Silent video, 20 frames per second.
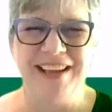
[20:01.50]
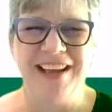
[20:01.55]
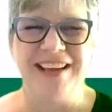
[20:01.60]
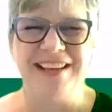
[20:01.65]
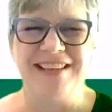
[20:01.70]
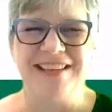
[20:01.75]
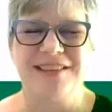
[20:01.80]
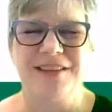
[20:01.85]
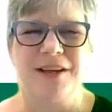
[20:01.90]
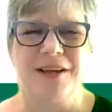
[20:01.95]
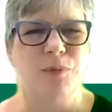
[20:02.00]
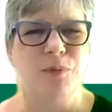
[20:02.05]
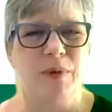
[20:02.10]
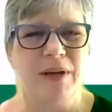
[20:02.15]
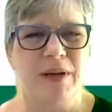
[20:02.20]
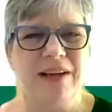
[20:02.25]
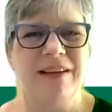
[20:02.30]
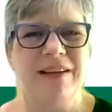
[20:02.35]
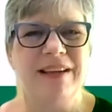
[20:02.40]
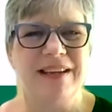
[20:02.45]
I thought,
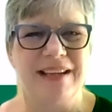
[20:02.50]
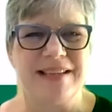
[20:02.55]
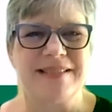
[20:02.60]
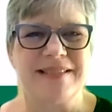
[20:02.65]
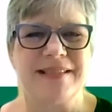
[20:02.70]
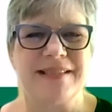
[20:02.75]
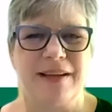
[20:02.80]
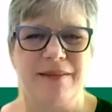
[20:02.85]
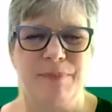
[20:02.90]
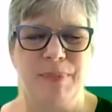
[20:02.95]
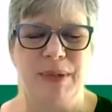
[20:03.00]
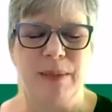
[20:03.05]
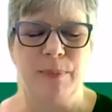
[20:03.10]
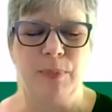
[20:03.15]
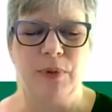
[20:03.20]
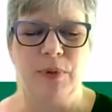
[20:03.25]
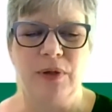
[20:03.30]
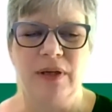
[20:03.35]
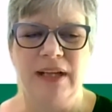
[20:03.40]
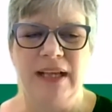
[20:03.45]
where can I send
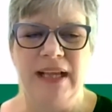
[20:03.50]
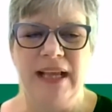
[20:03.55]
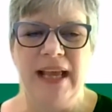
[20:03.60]
people?